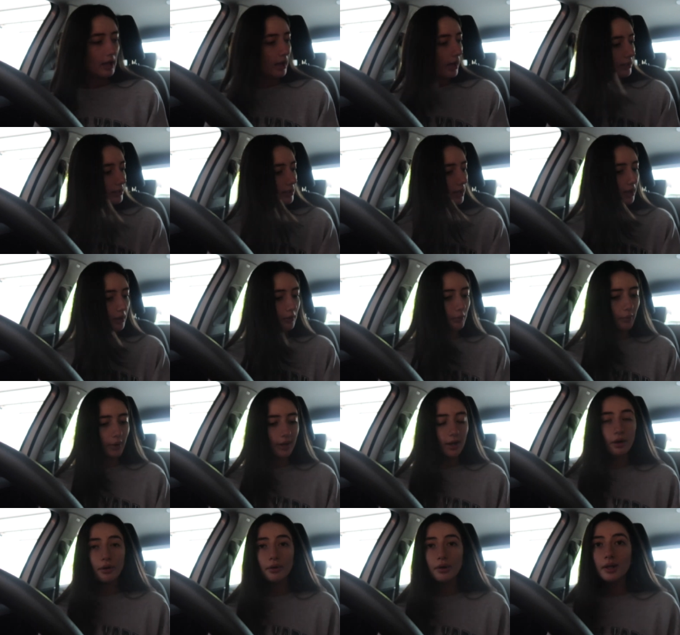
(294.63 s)
And yeah,
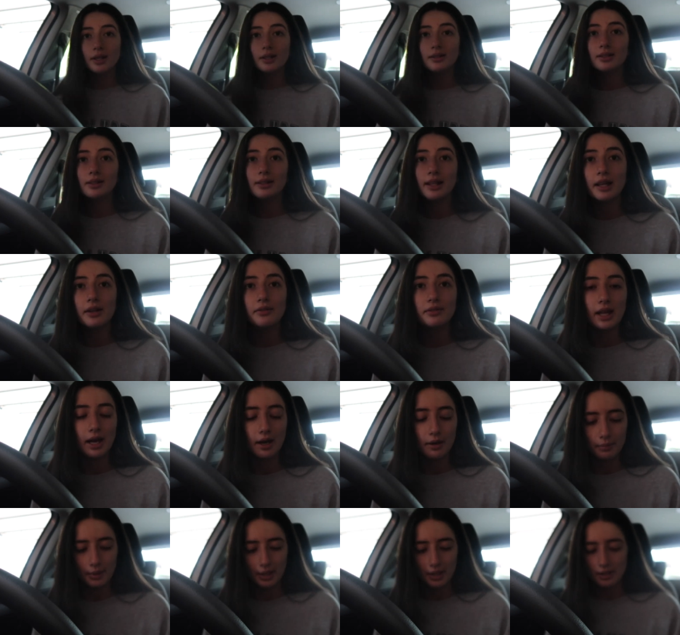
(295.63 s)
we're going to leave
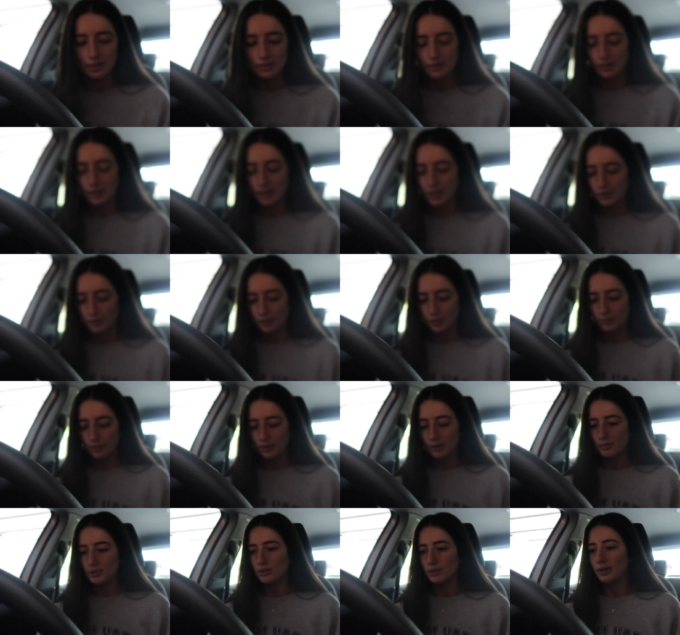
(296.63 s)
now because I don't know
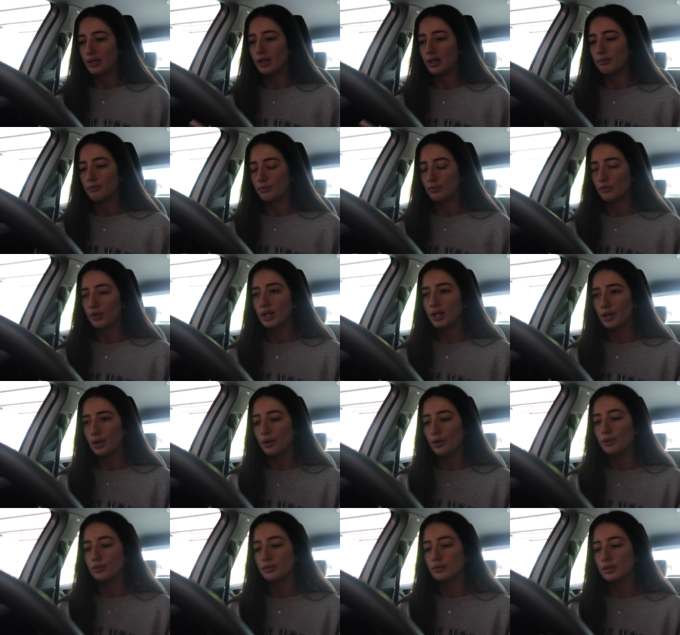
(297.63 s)
what I'm doing. I'm really
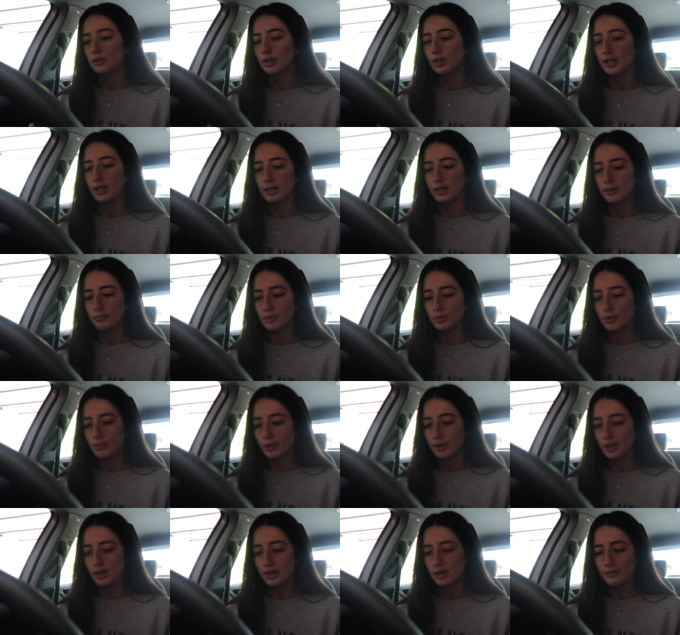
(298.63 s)
cold and I'm not
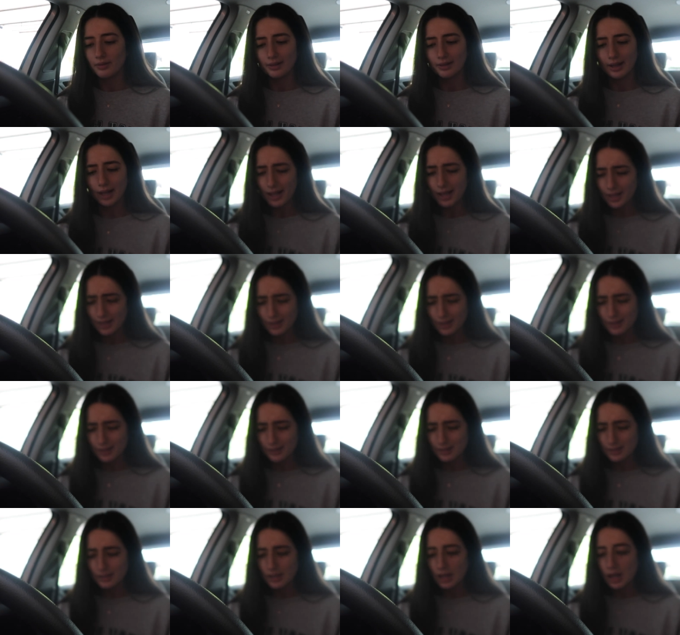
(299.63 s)
wearing enough
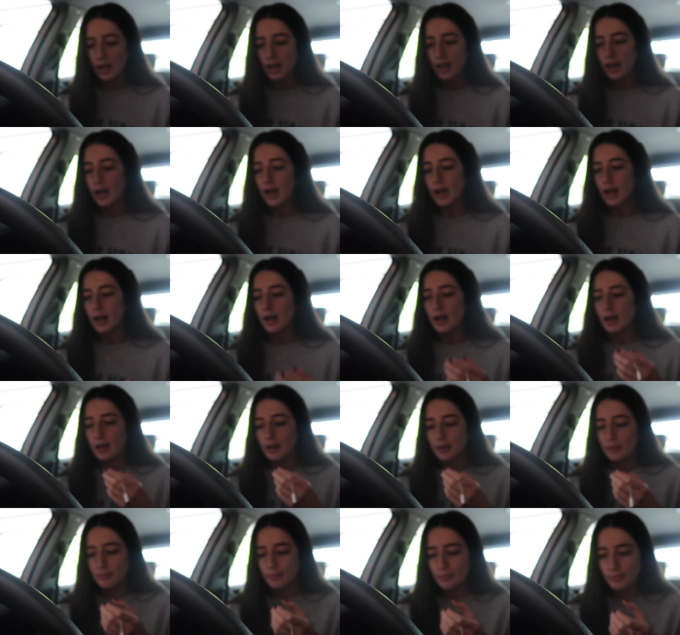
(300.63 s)
layers.
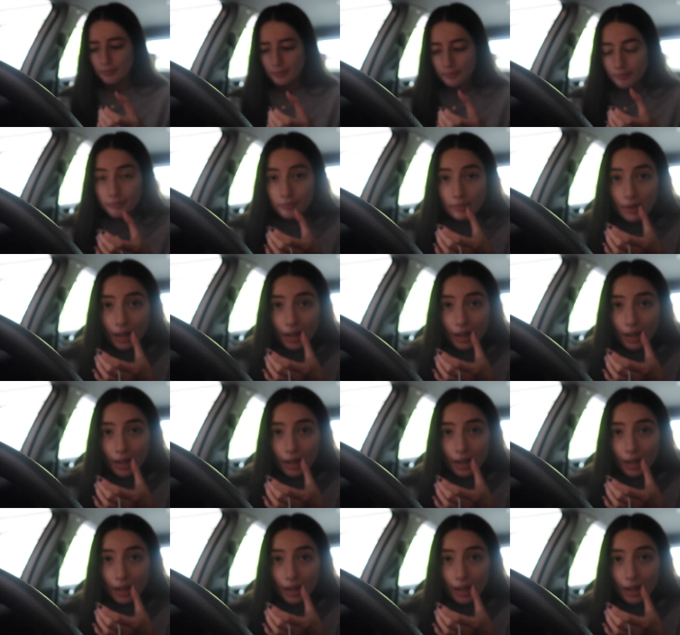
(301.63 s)
Um,